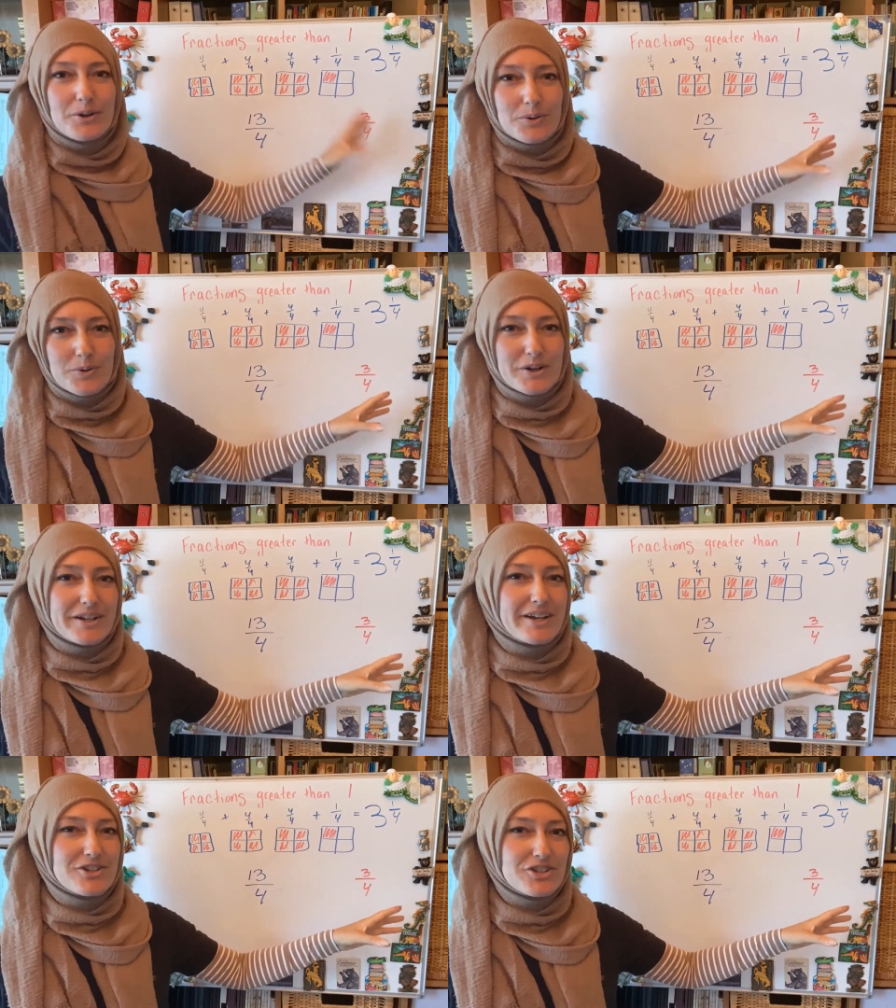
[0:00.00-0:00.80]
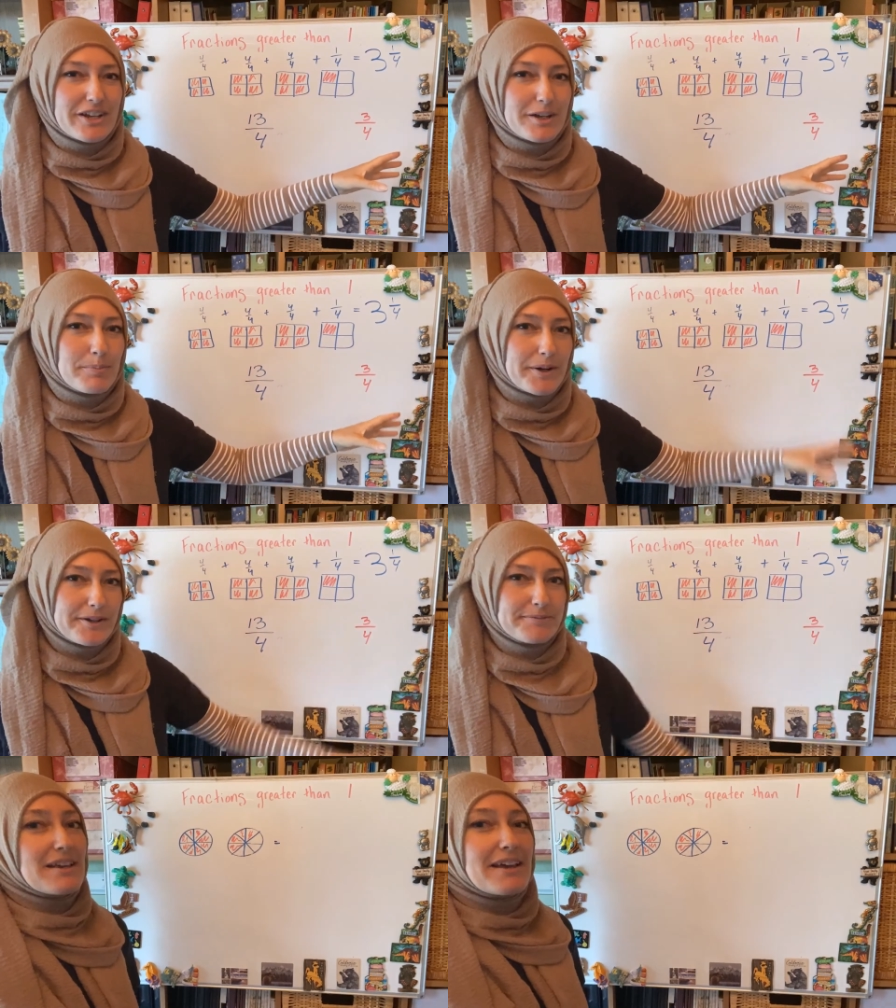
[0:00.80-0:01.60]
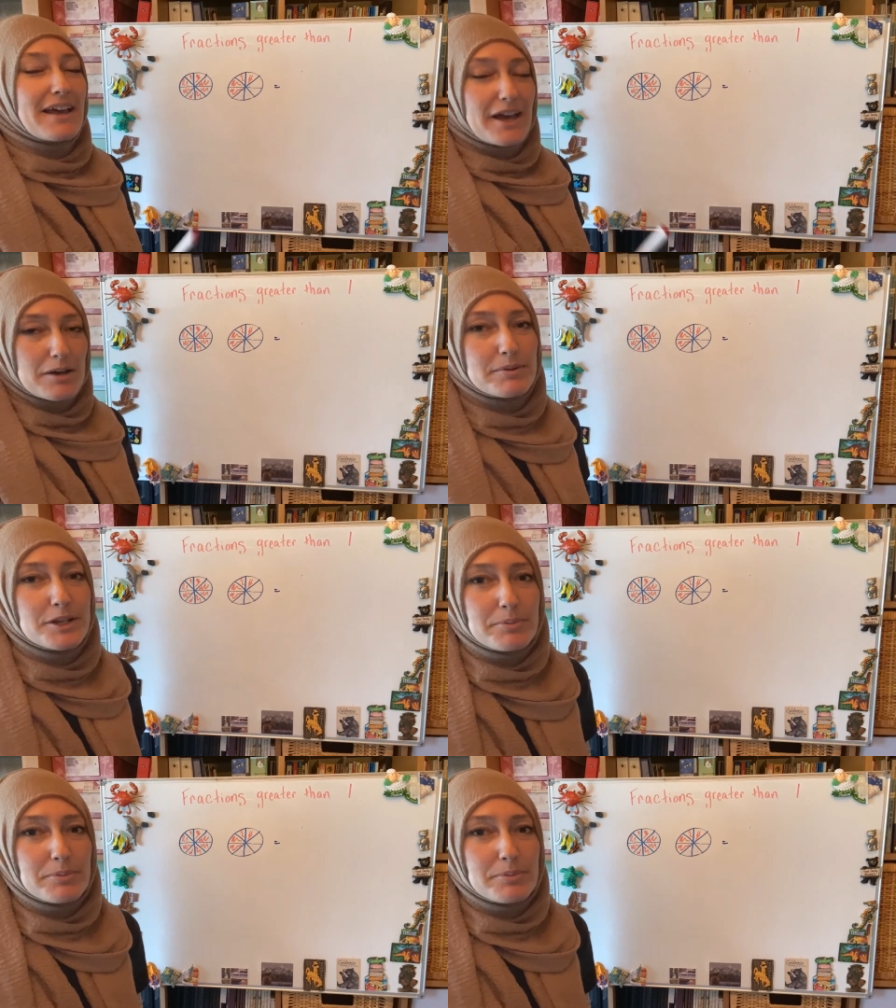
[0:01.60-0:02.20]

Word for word: or an unshaded part. How many